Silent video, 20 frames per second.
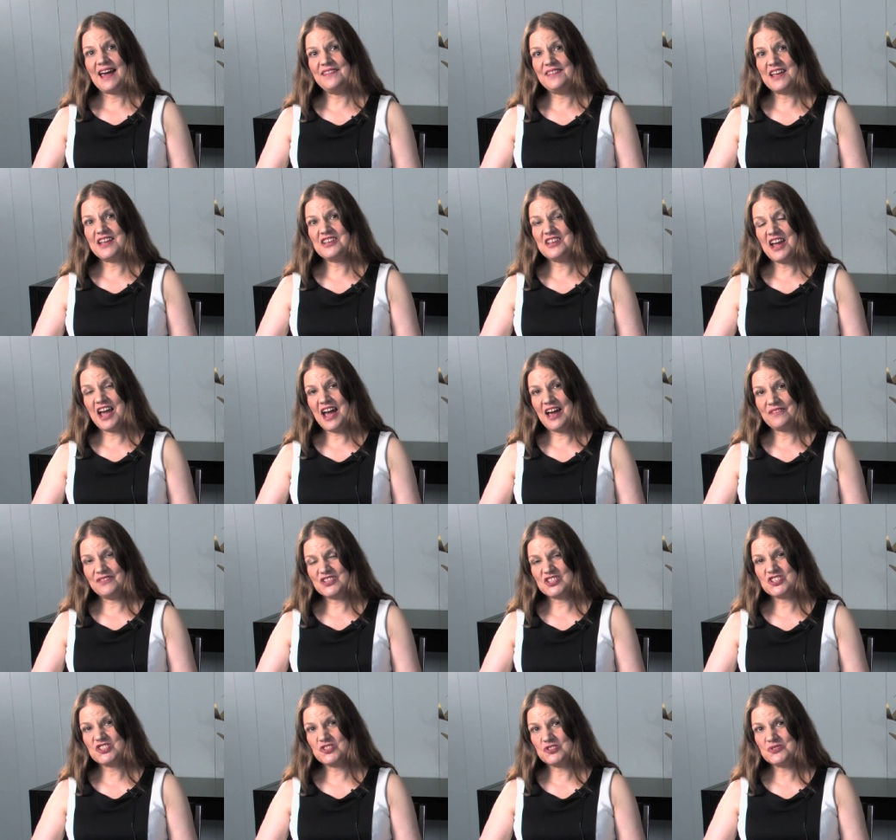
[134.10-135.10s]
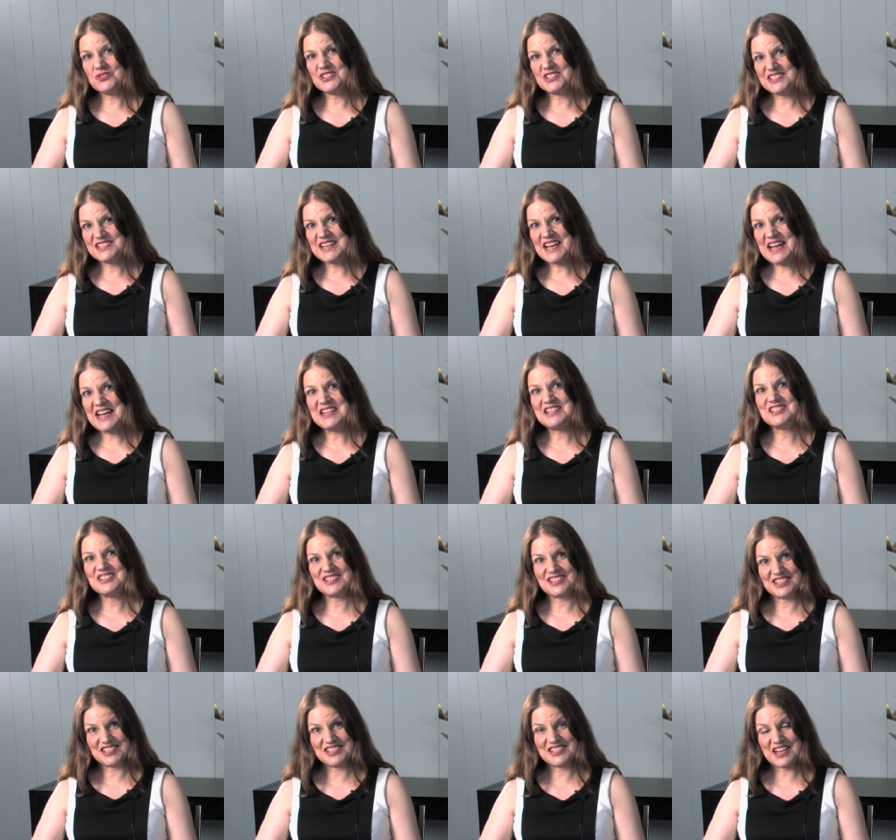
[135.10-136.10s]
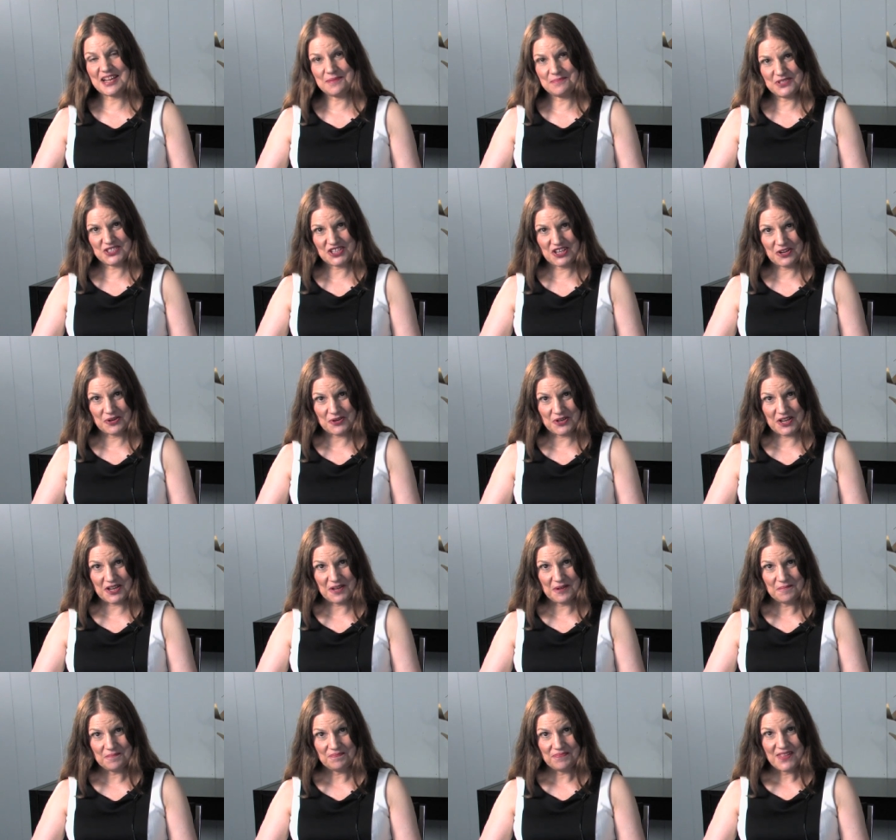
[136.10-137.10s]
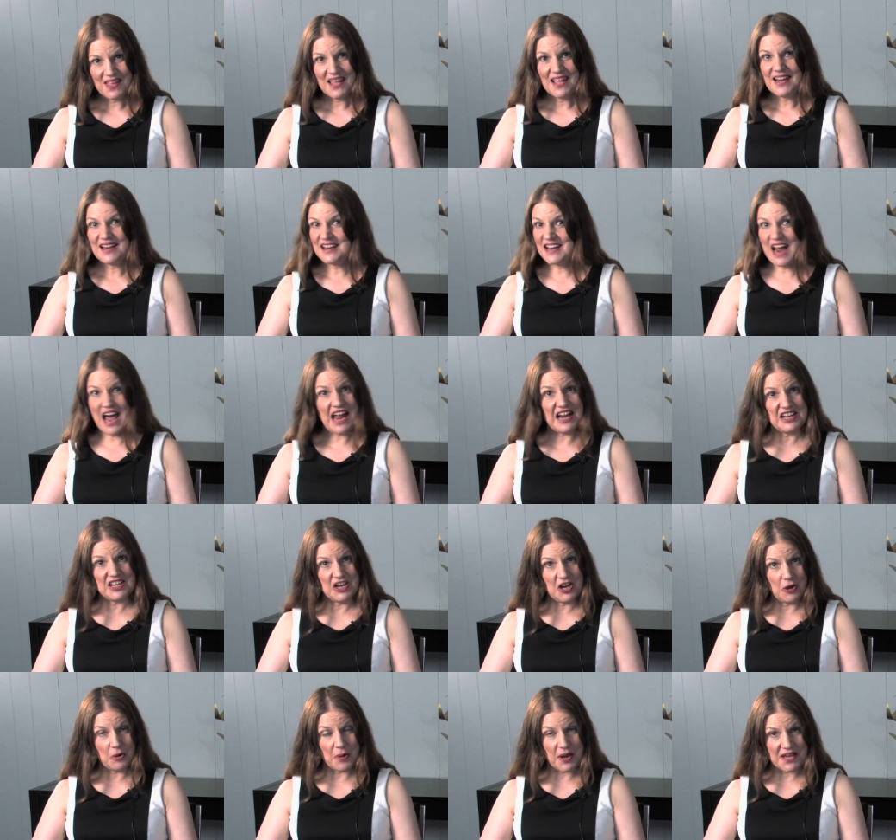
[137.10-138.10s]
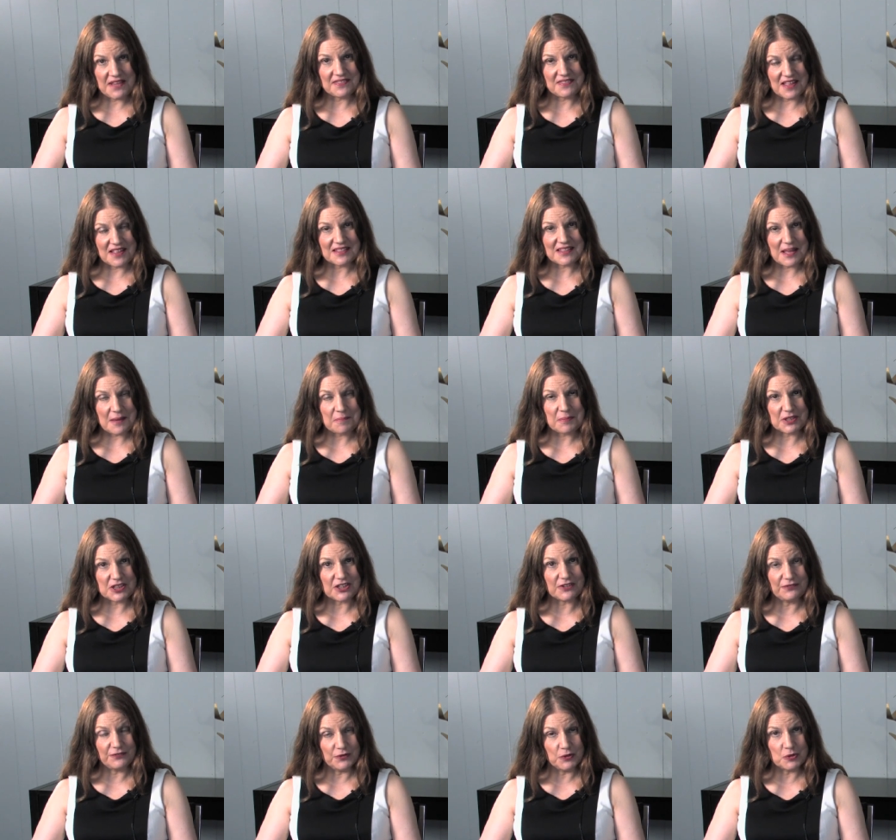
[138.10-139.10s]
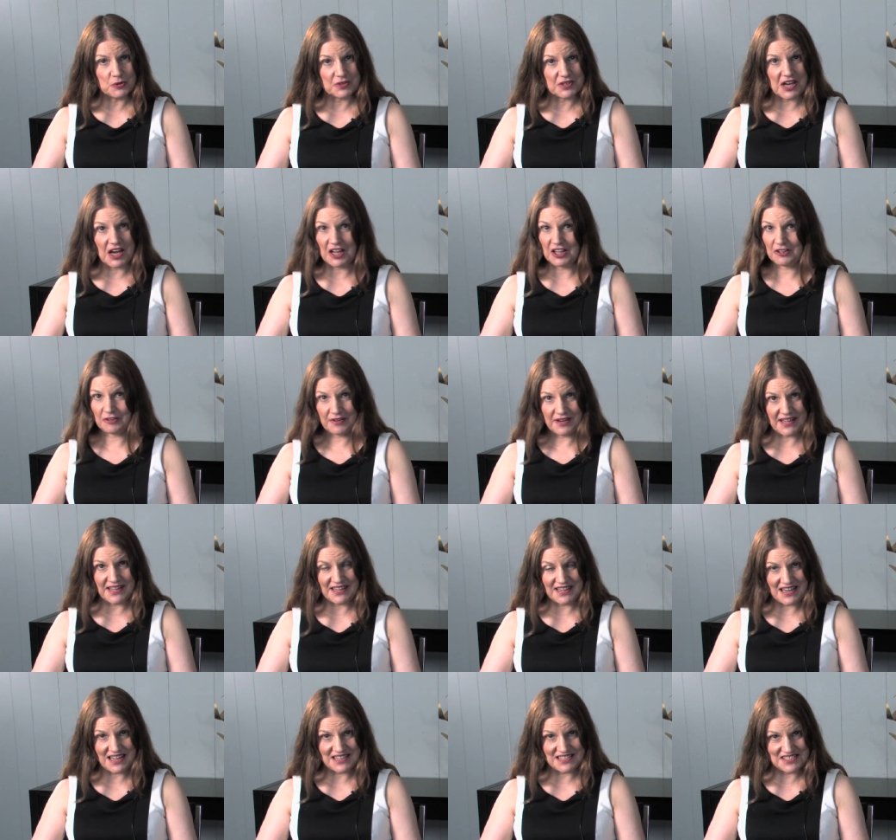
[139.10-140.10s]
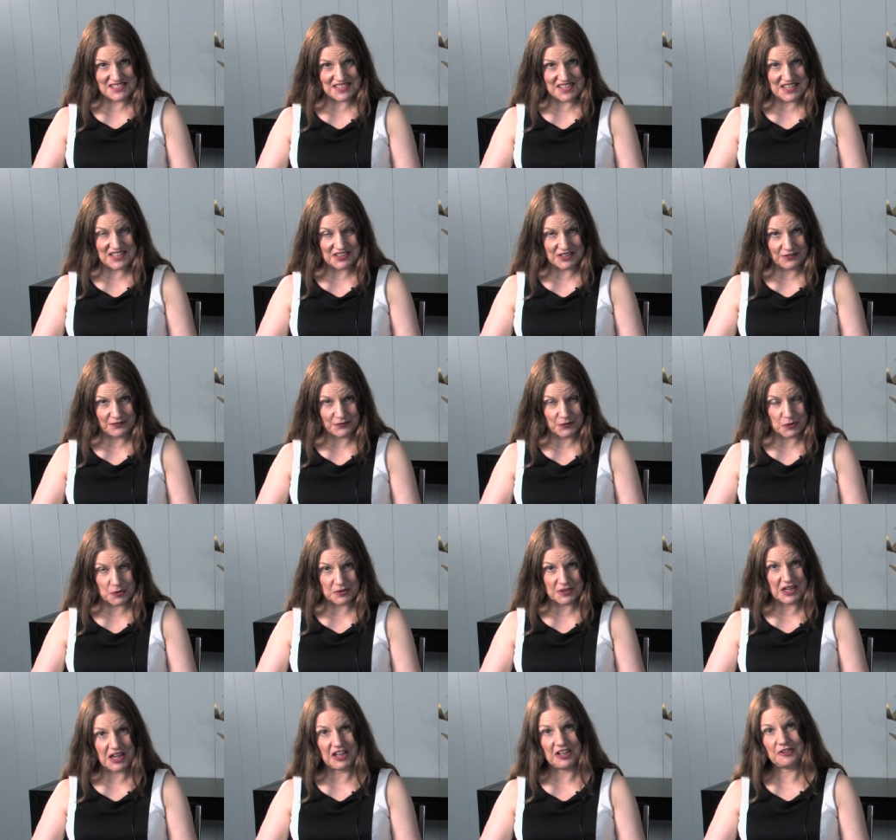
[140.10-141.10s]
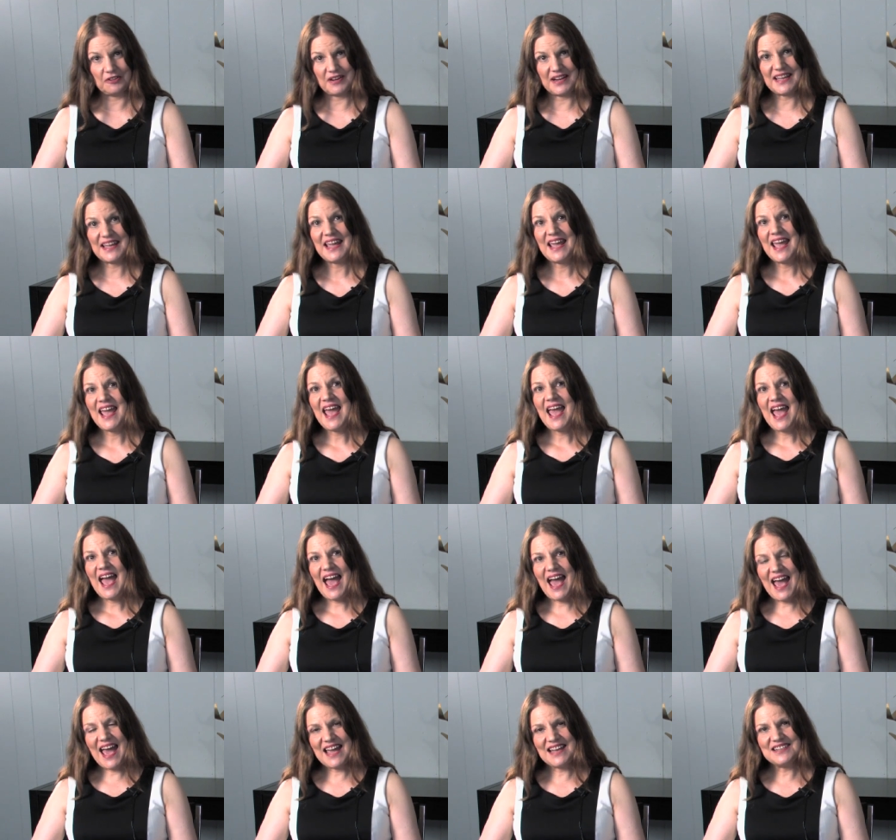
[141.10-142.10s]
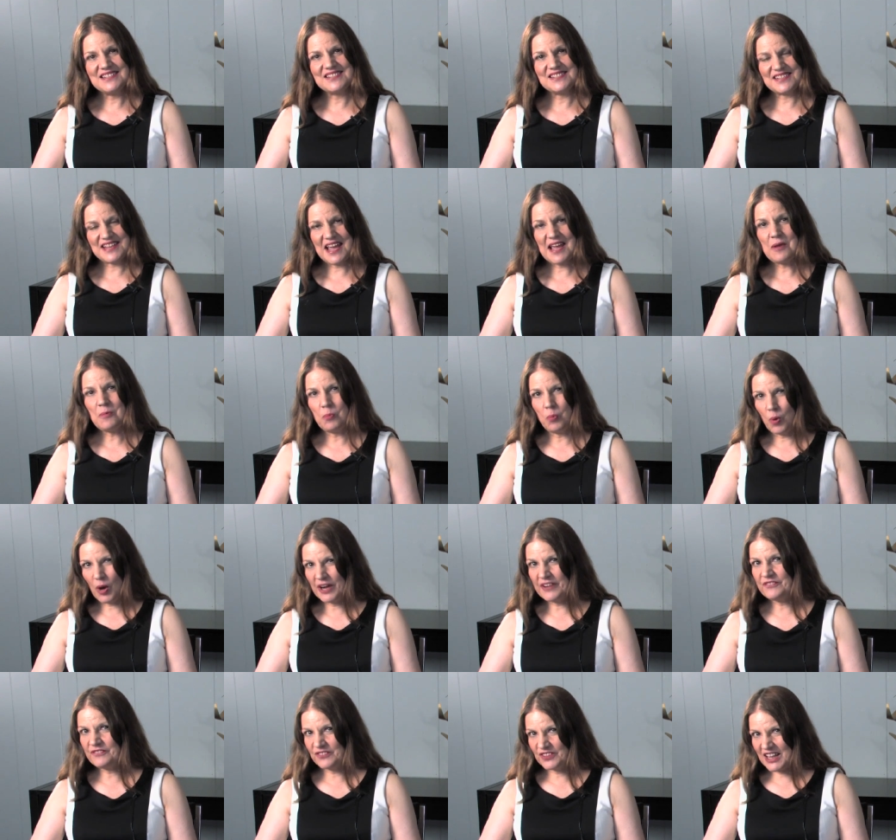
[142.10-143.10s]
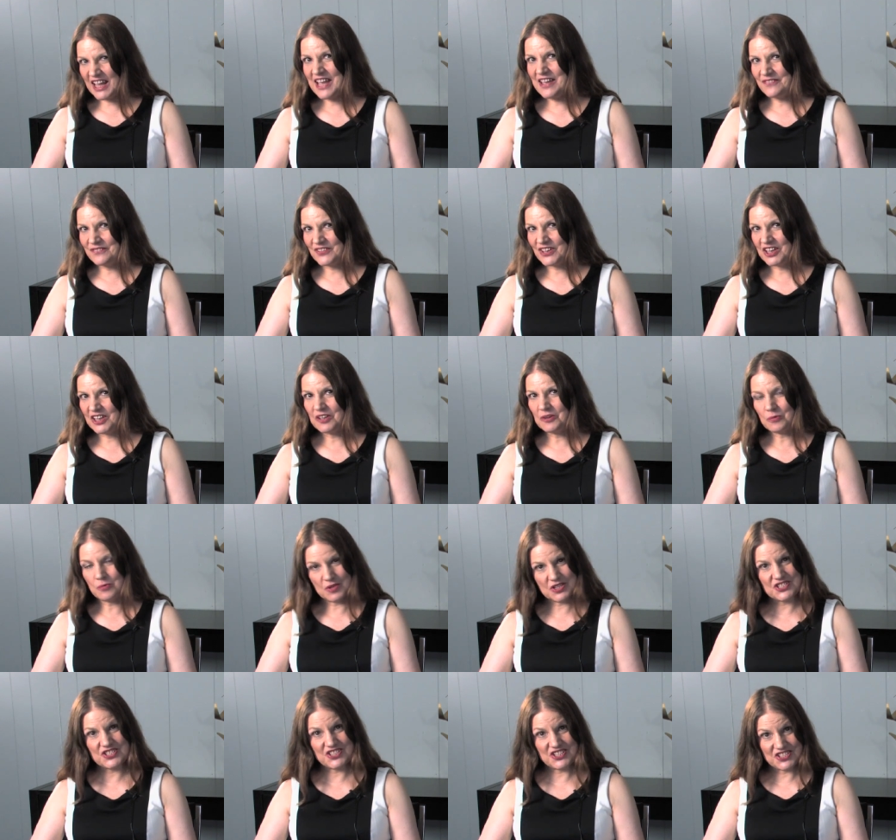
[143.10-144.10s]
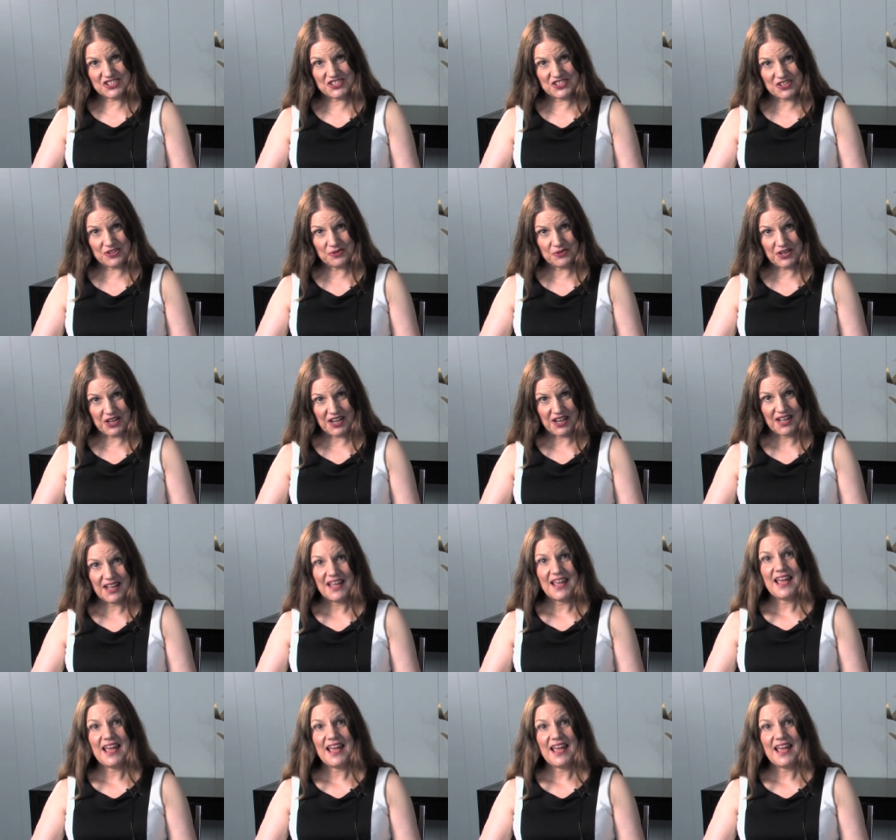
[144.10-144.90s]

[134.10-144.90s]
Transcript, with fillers: and then you have the students taste the same soda, not knowing that they put the food coloring and not seeing the food coloring, and say what flavor was the soda.